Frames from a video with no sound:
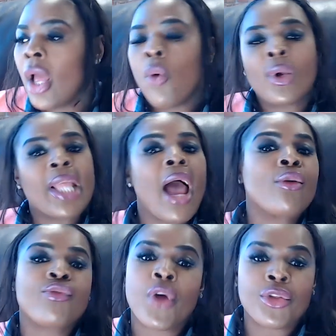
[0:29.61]
Without
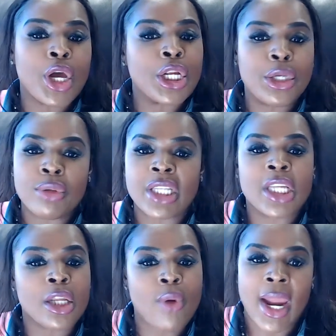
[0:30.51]
further ado, let's get
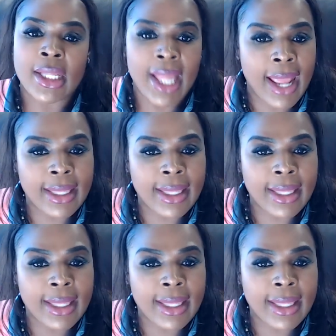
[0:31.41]
a crack a lack